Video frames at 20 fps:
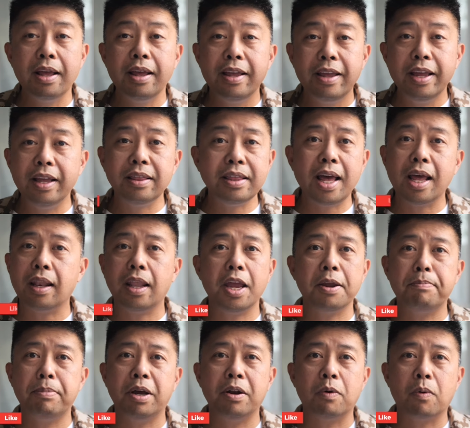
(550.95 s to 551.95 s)
Hit that like
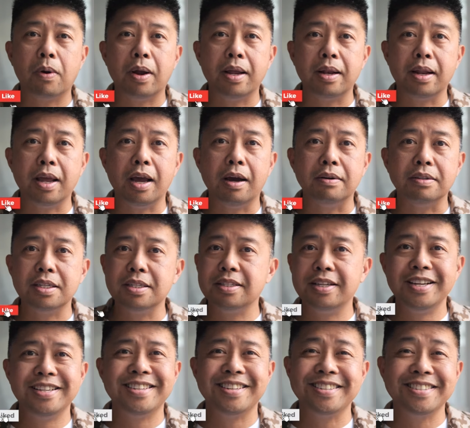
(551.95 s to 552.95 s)
button right now. It just
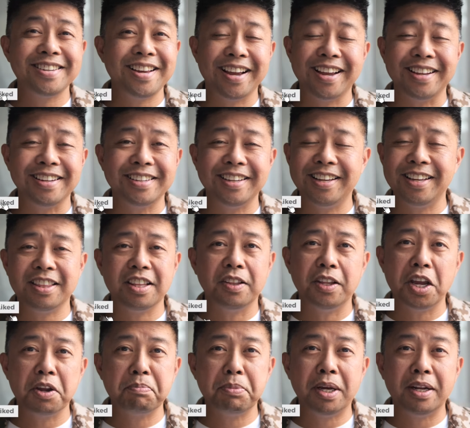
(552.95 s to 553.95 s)
takes a second to hit the
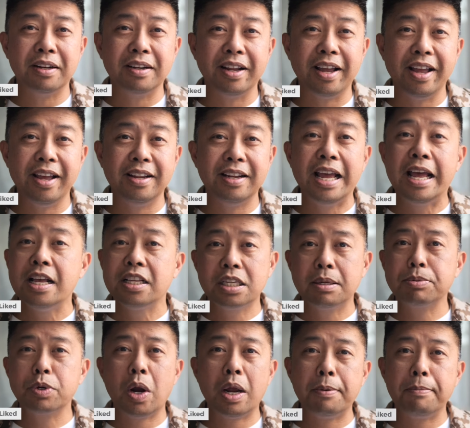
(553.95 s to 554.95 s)
like button. And
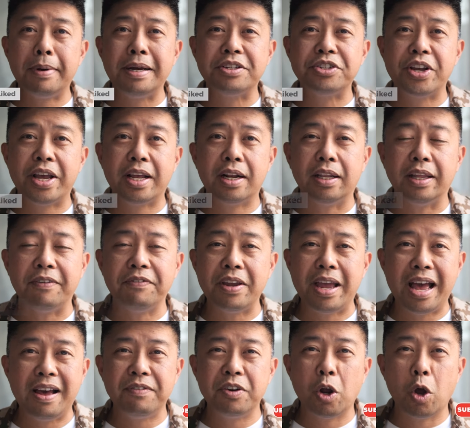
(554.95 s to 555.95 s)
subscribe to my channel if you
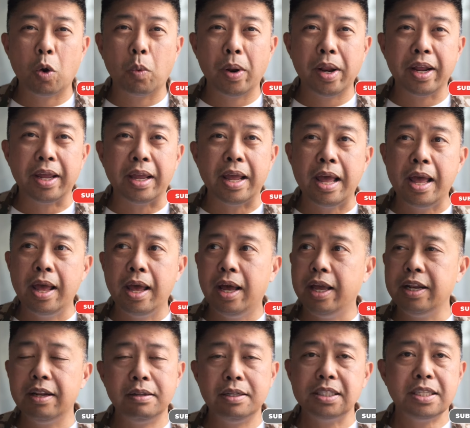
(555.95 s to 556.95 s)
haven't already.
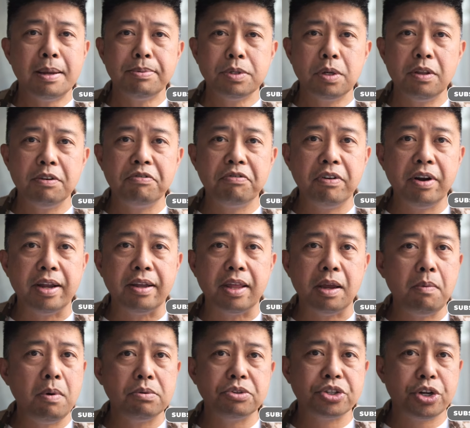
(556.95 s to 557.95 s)
And it's absolutely free. They
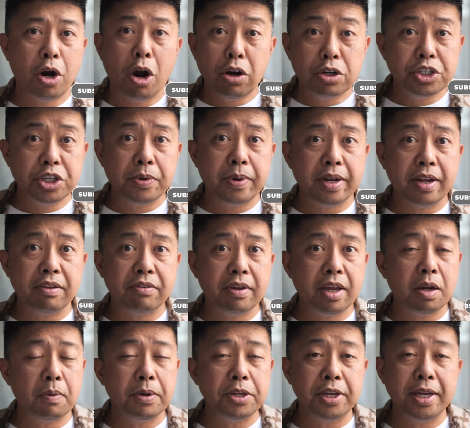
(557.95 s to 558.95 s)
won't charge you
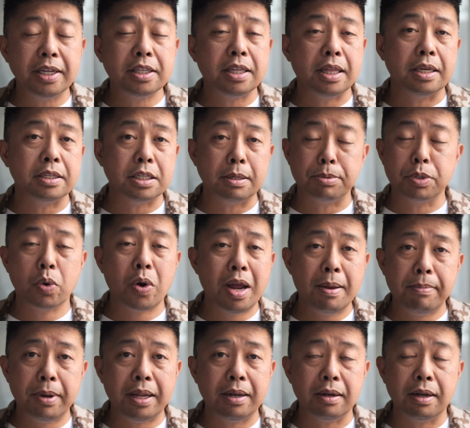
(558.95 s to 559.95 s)
anything when you hit the subscribe
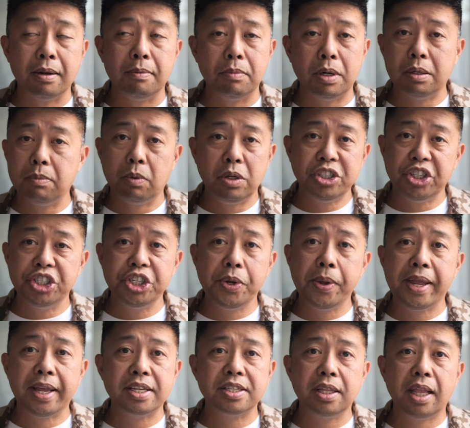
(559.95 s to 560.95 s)
button, but what you're
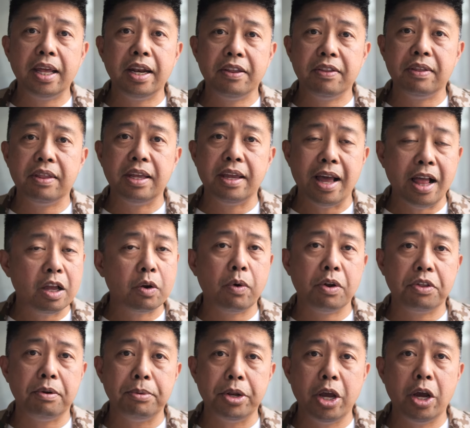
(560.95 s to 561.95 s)
doing is letting the
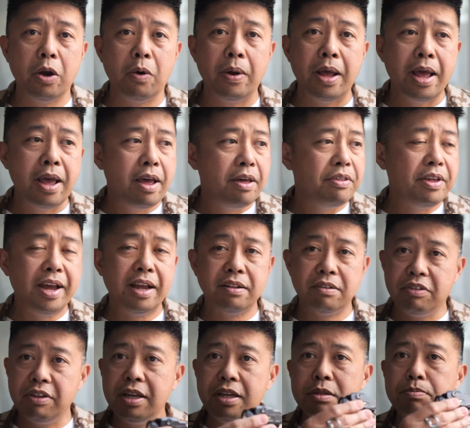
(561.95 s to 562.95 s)
algorithm know that
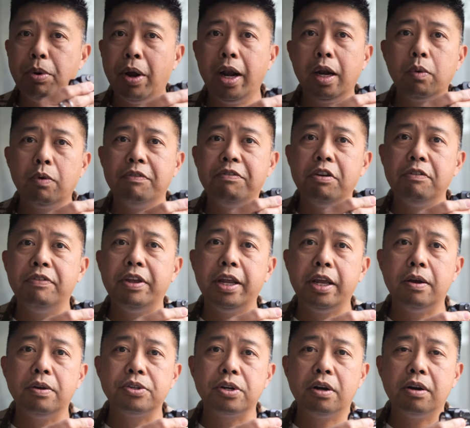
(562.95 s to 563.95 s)
these product review
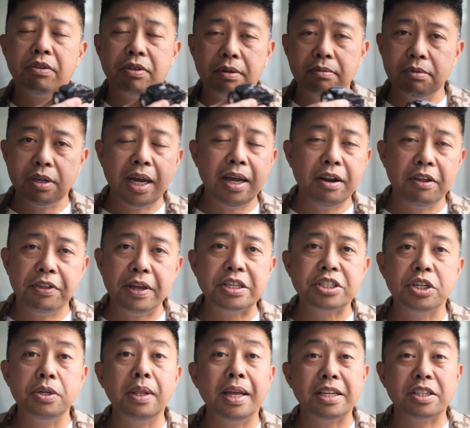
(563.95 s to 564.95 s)
videos are the kind of things
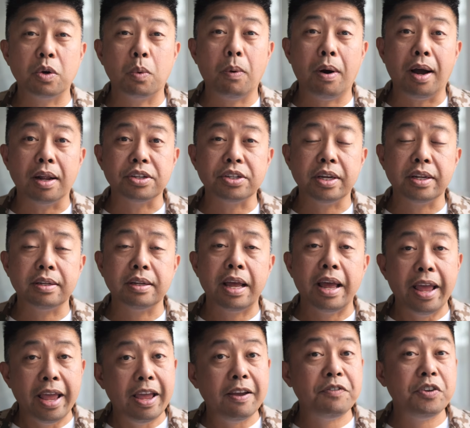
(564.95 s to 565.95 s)
you like to watch. And
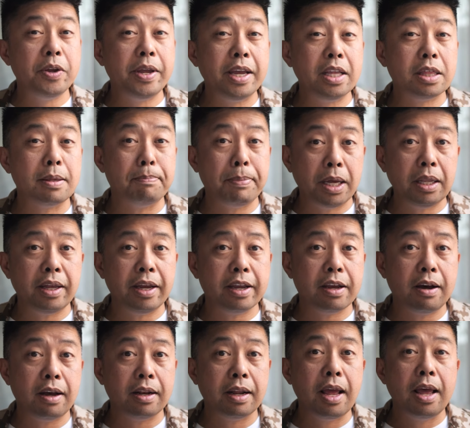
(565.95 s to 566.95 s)
if you hit the bell
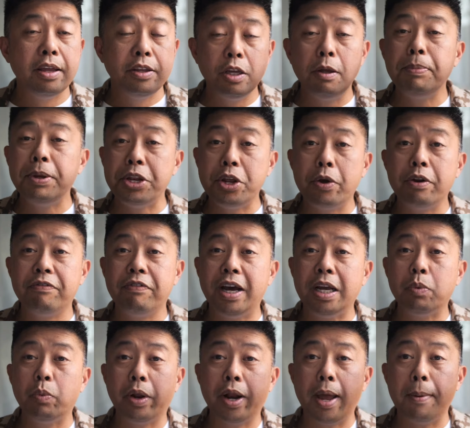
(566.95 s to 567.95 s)
icon, you'll be notified
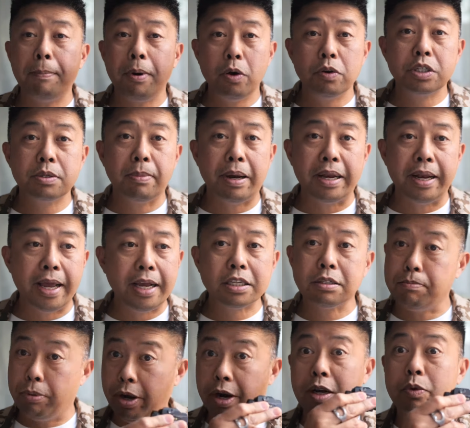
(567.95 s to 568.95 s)
when I post my next
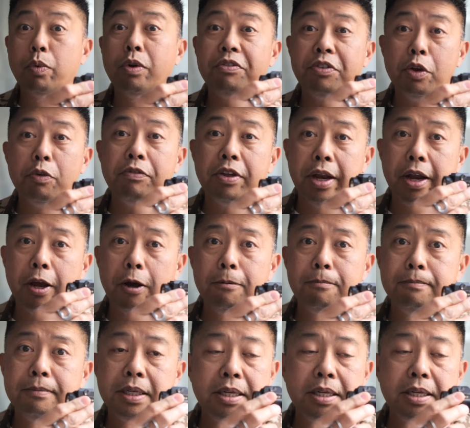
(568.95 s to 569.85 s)
product review video.